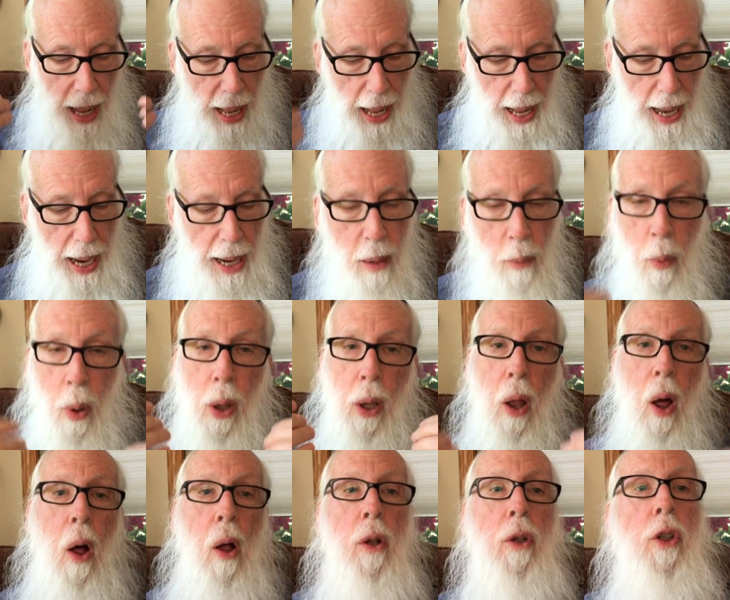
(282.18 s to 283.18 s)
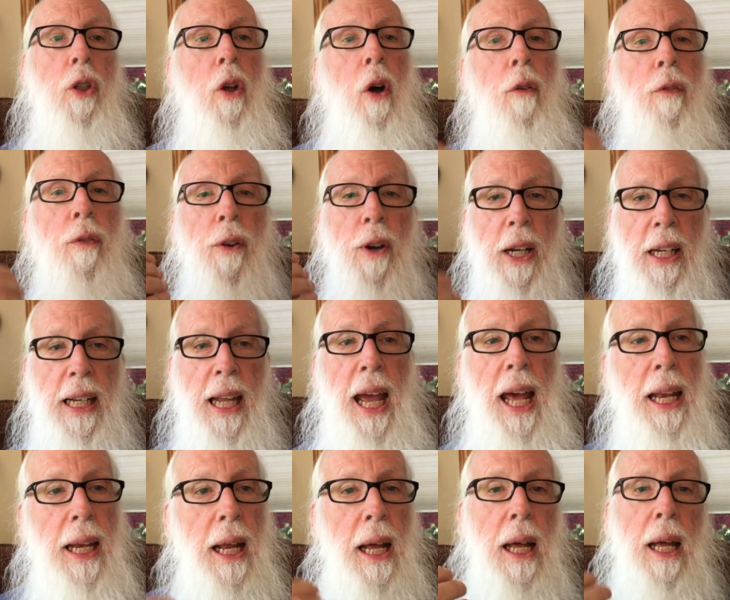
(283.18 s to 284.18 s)
I will also
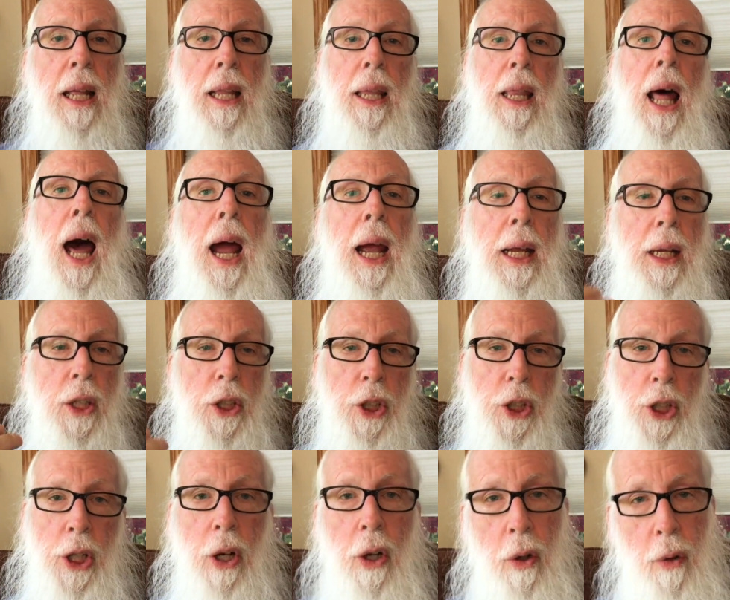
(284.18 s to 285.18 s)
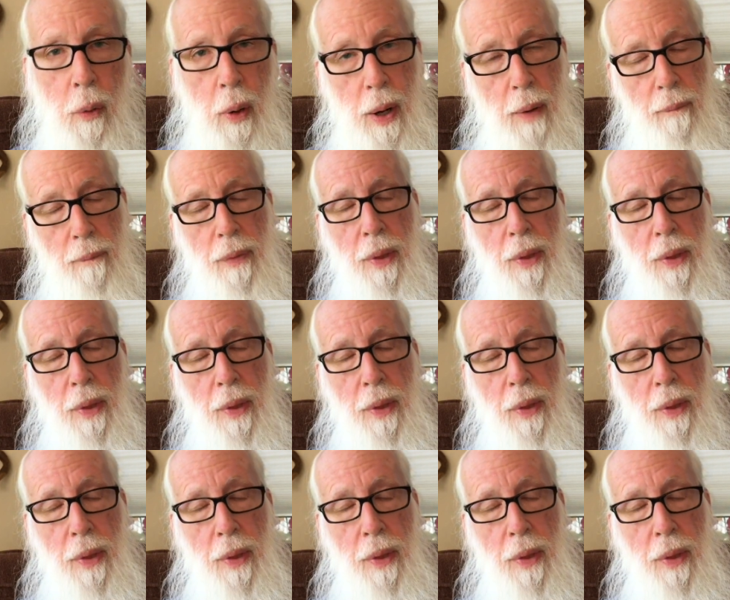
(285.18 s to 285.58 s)
forget thy children.